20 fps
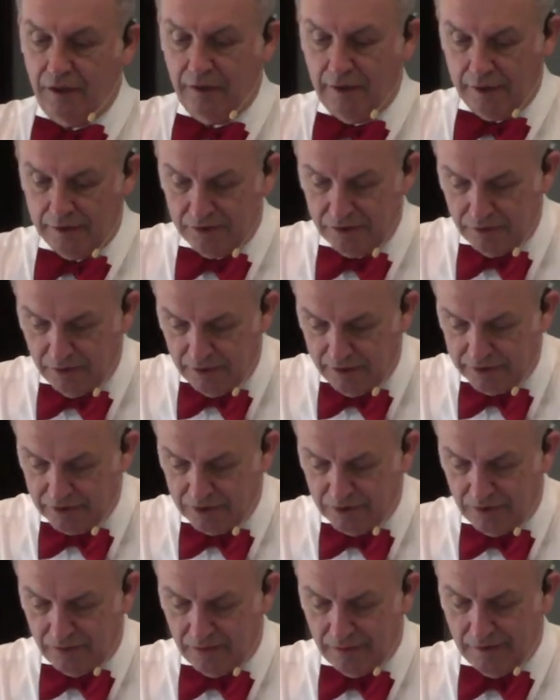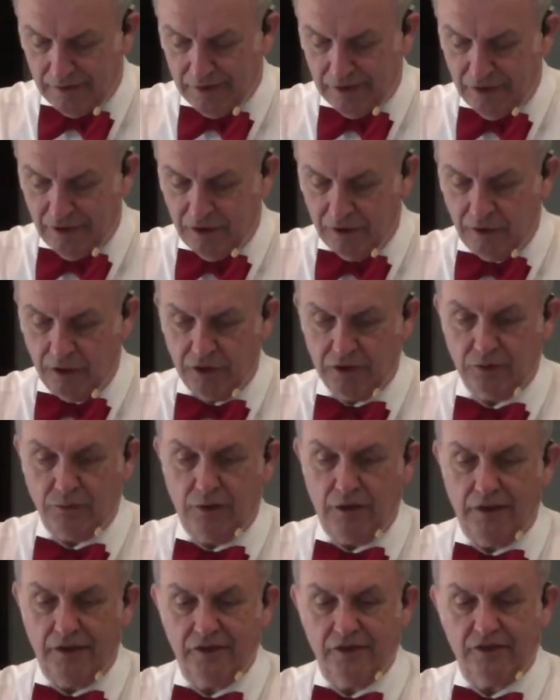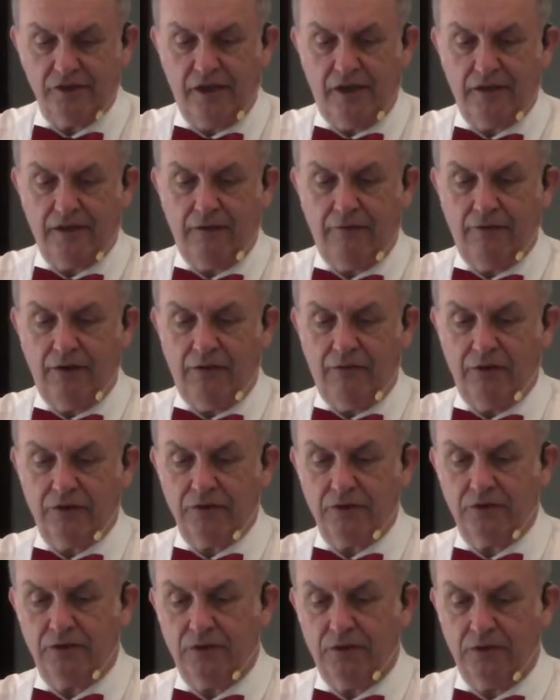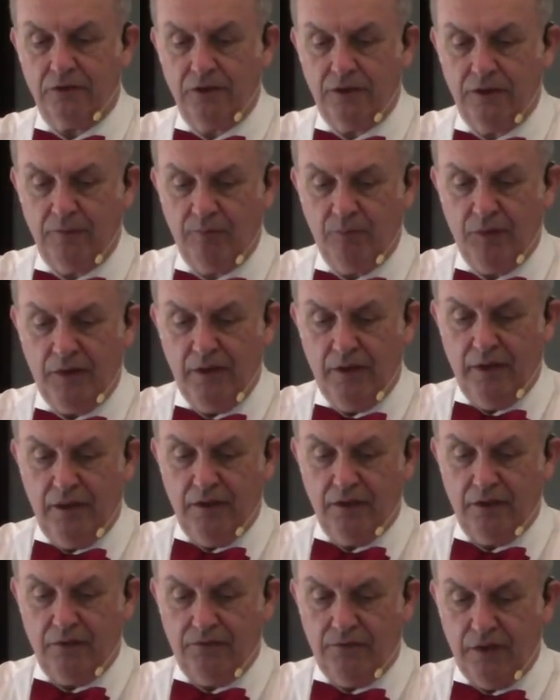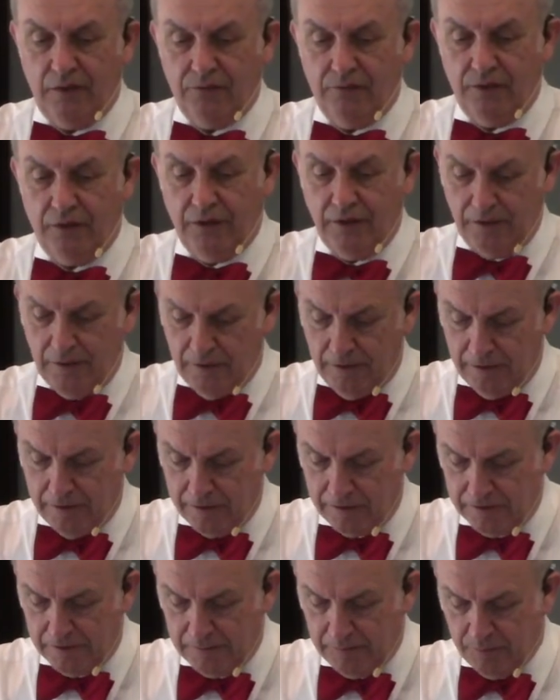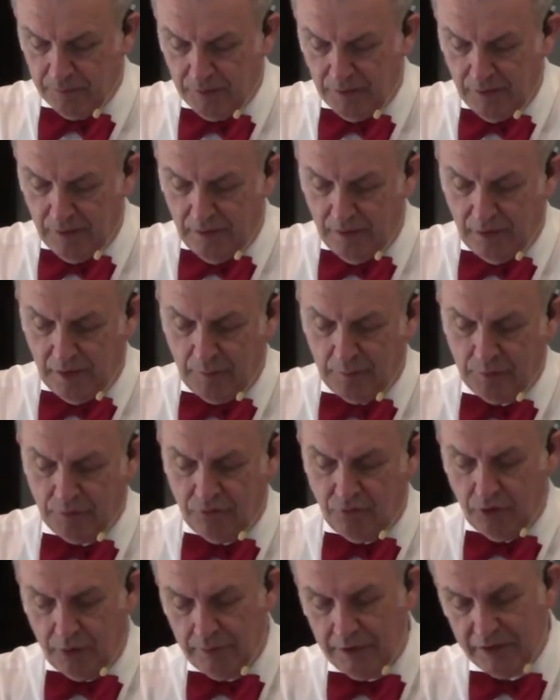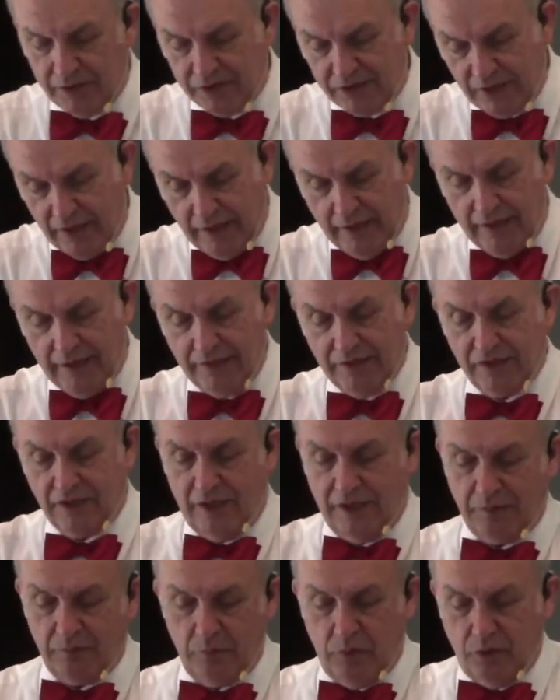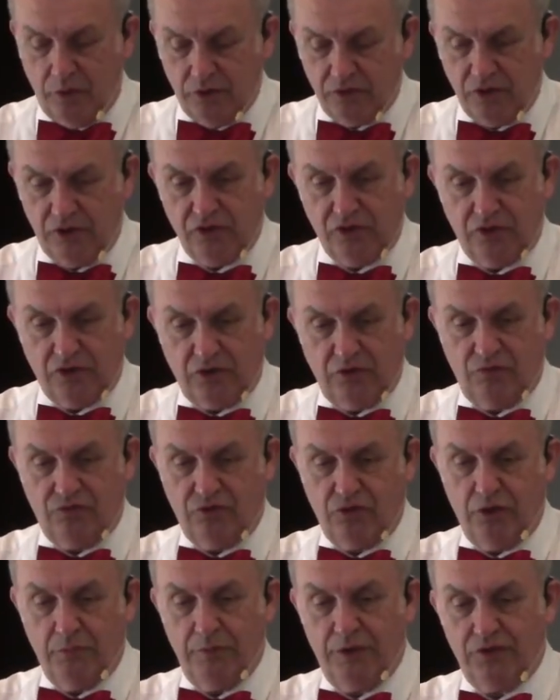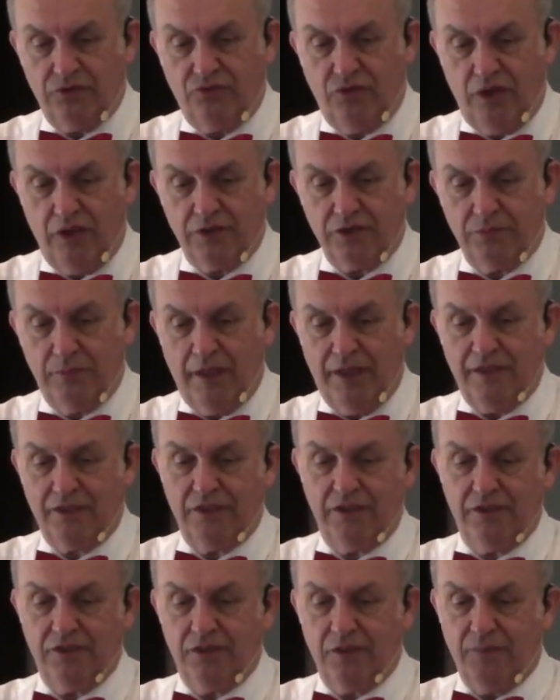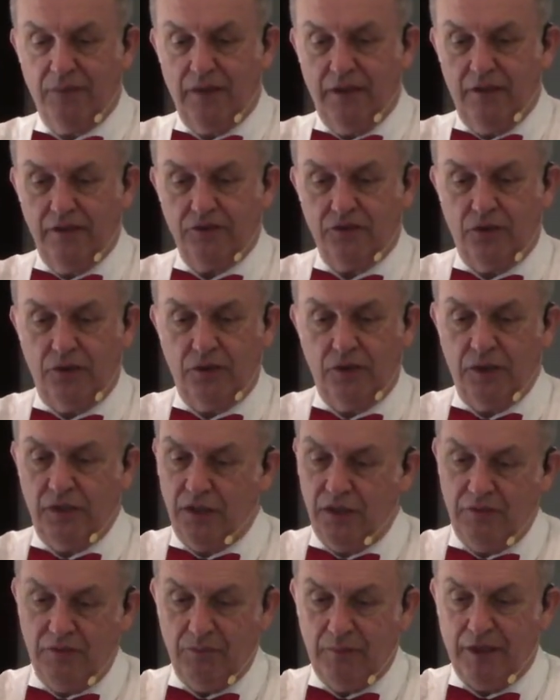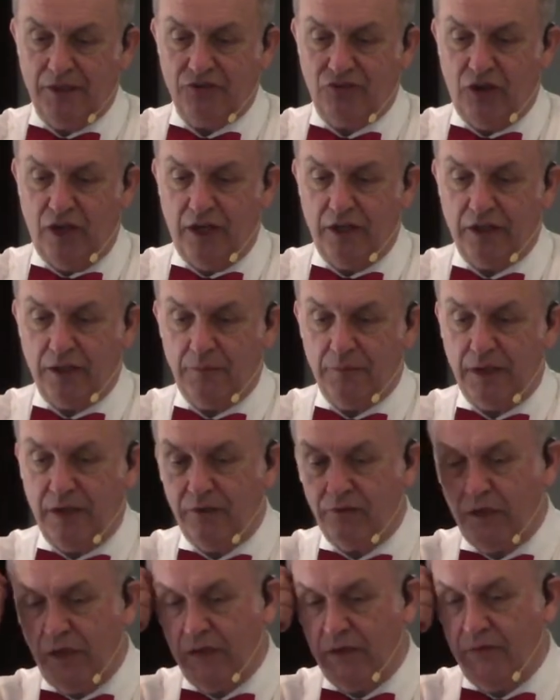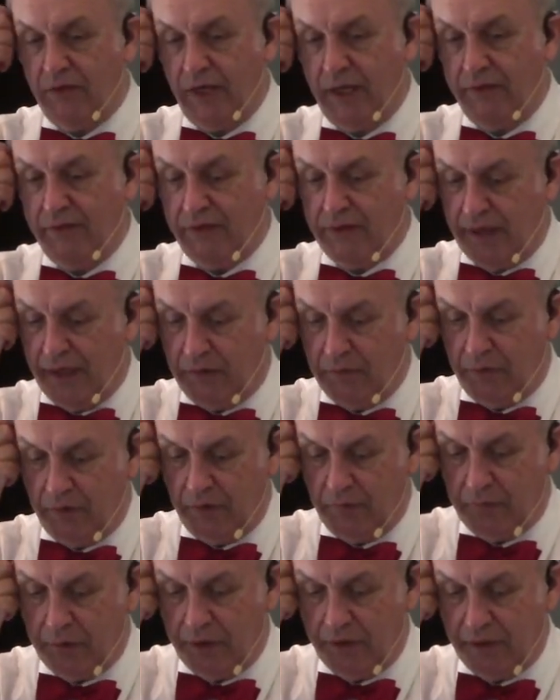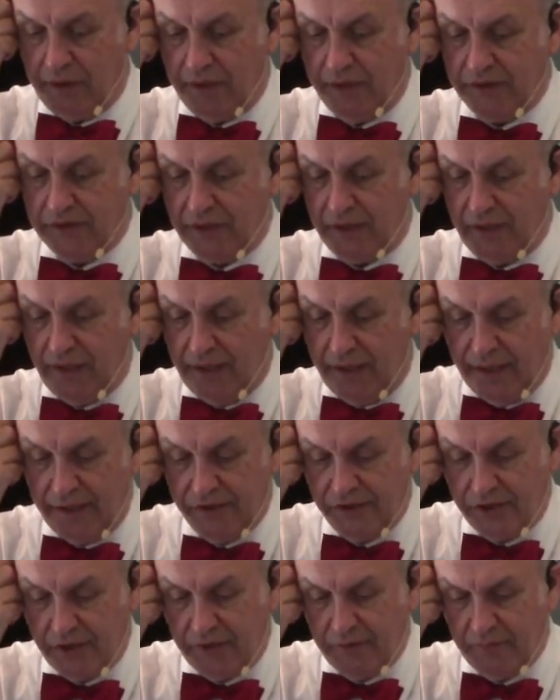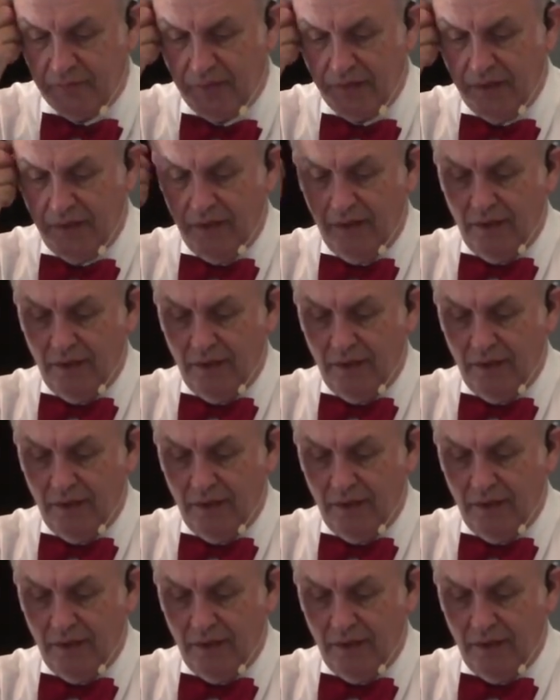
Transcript: All right, so let's see here. His religious activity, verses 13 to 15, he is performing signs like Moses to confirm his false message. So he even makes fire come down out of heaven. That parallels Elijah.